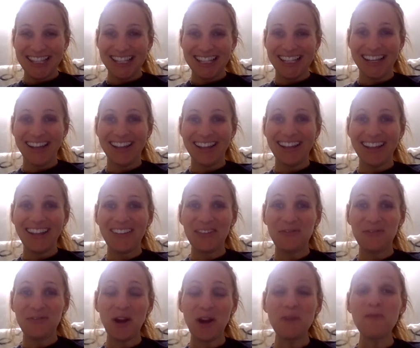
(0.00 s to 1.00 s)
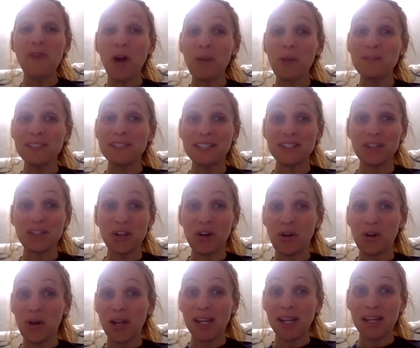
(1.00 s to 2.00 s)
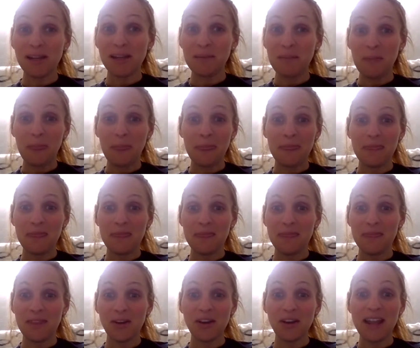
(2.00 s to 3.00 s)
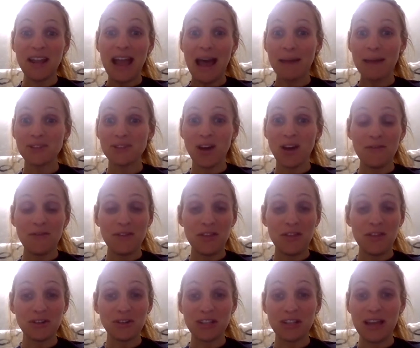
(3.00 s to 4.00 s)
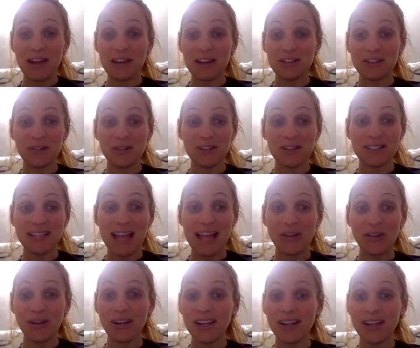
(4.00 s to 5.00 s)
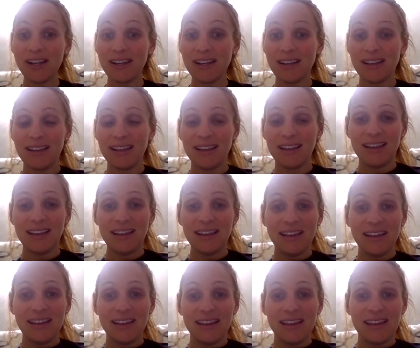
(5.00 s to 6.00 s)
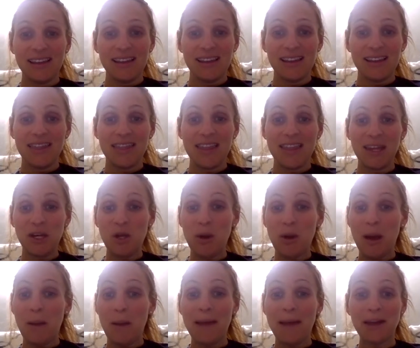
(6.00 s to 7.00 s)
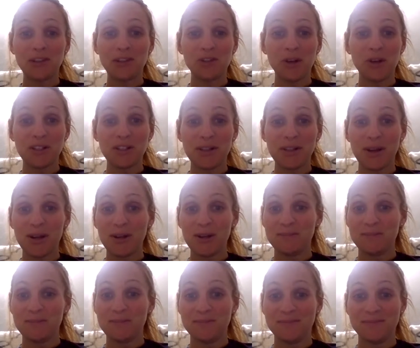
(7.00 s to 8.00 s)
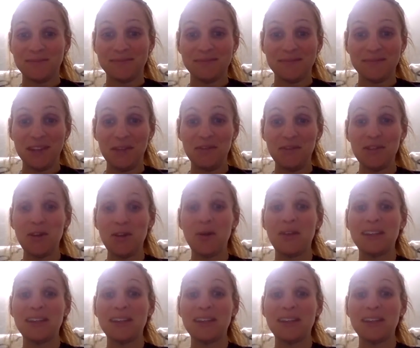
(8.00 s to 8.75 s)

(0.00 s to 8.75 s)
I love it. Pharmacists are great. They're capped off at a certain salary, and they know how bad drugs are. Even though